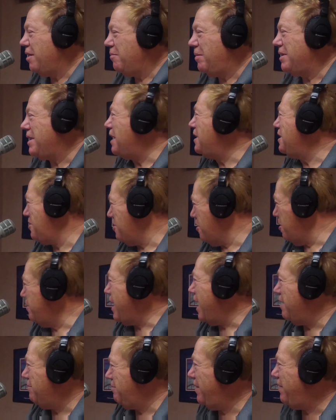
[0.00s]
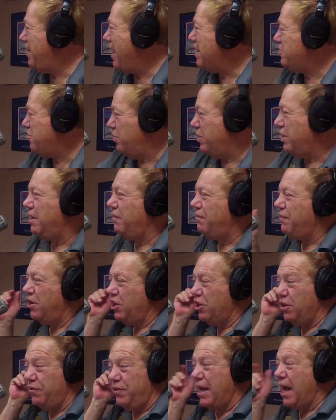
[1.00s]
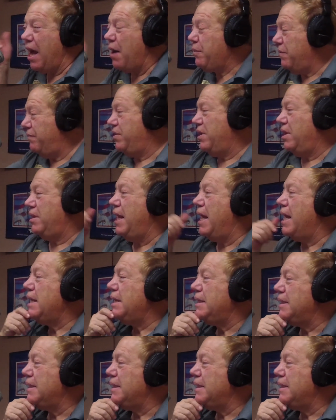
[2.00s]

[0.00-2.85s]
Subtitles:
I didn't know that. That's really a very good thing. I would have done that.